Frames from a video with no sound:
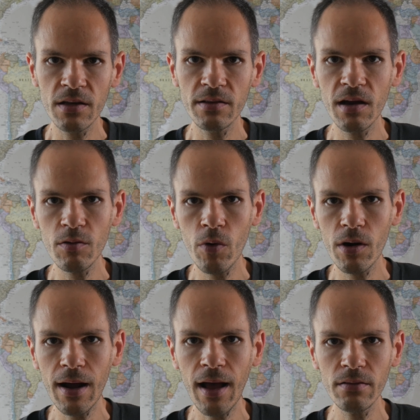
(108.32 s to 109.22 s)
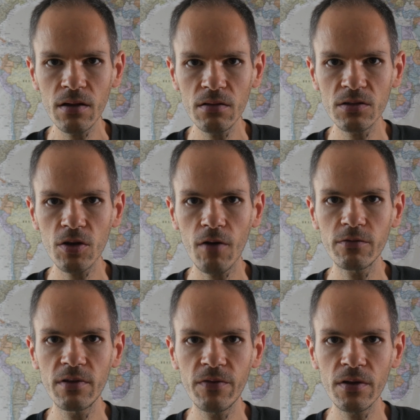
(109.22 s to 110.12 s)
there were hundreds of
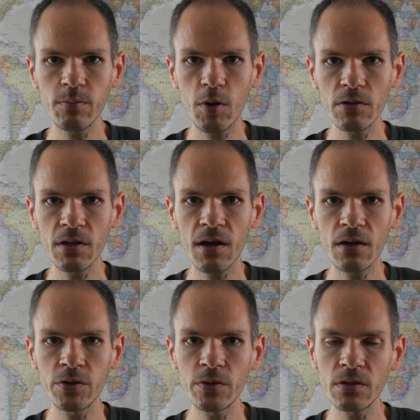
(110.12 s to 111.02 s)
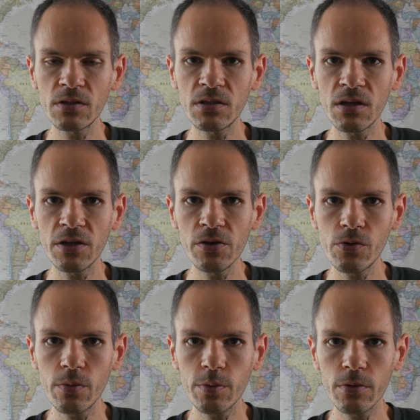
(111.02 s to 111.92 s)
different political units in
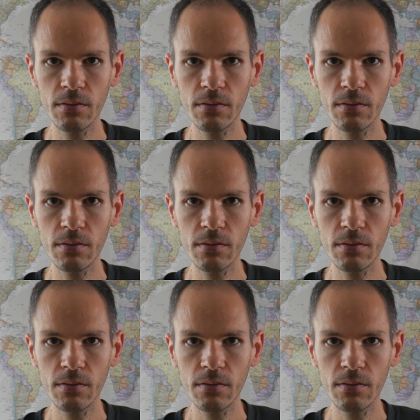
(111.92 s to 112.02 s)
Europe.